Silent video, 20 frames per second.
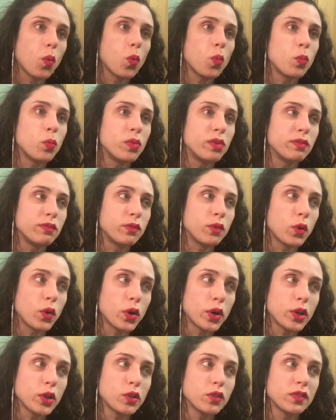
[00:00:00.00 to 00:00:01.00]

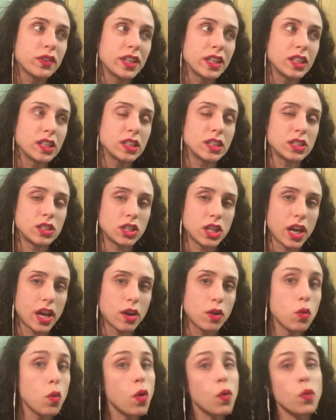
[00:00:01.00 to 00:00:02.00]
Before you've healed the
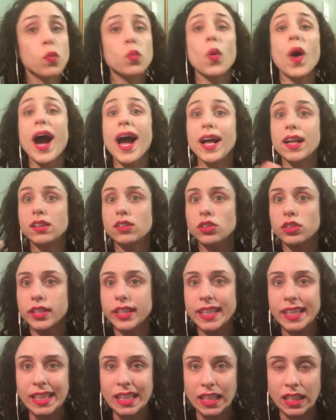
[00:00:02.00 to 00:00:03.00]
shadow and while you're
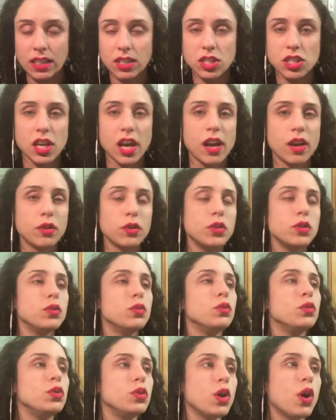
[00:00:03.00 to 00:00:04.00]
healing the shadow, you
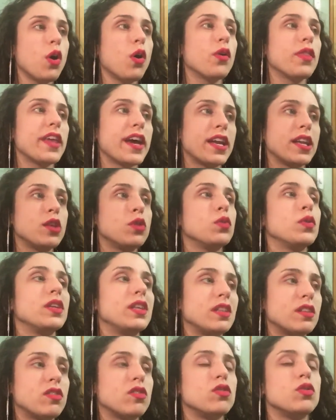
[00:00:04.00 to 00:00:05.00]
know that you
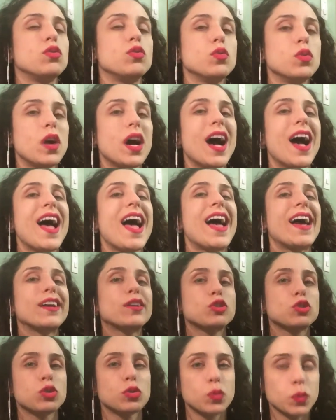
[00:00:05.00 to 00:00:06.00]
need to do
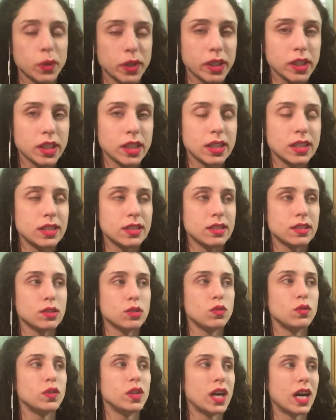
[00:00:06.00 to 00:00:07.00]
extra work because
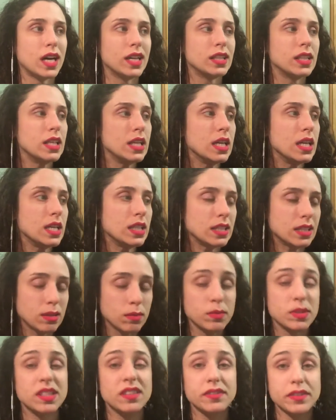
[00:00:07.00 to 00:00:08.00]
you've got
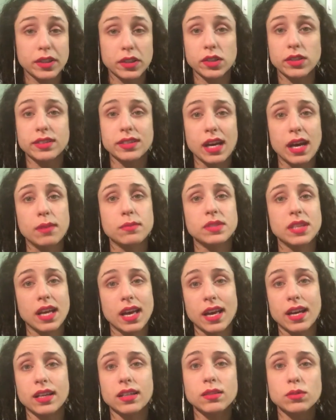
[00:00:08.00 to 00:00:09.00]
some difficult times
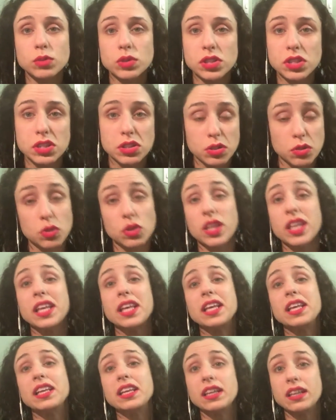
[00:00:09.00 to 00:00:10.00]
ahead, which is
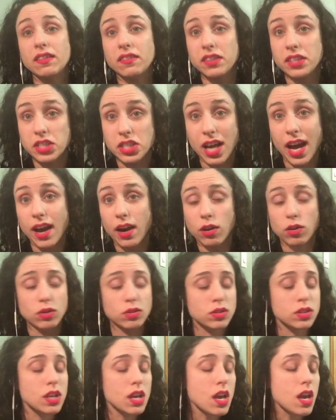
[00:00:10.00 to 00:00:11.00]
healing of the
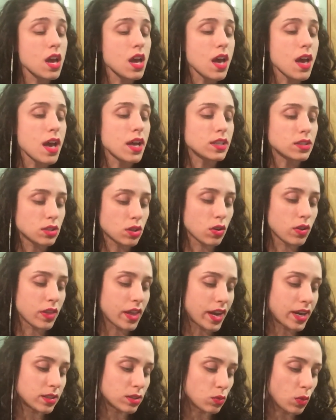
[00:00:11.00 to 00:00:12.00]
shadows. So that
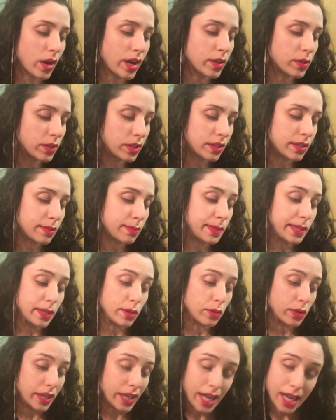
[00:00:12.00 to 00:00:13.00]
is why you need to be
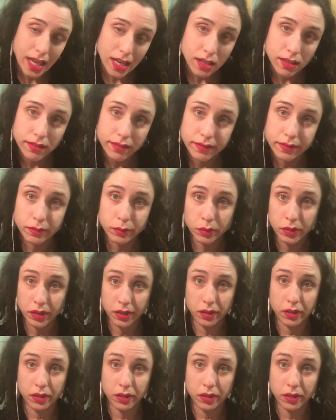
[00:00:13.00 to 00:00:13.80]
creative with